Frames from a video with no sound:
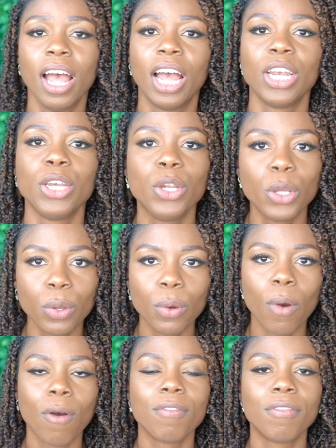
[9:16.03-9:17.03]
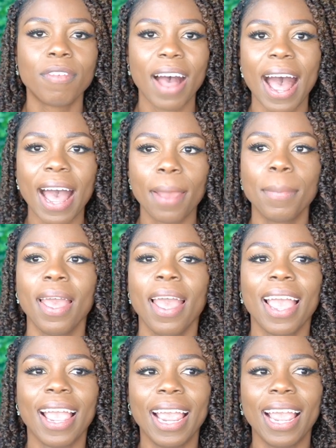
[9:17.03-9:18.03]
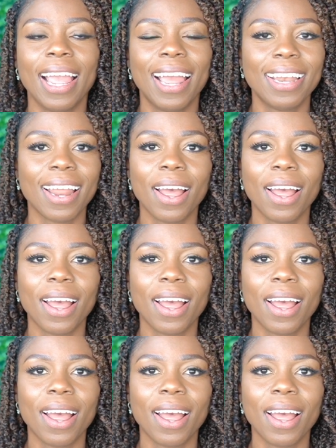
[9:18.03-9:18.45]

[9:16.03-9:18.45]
a new vibe. And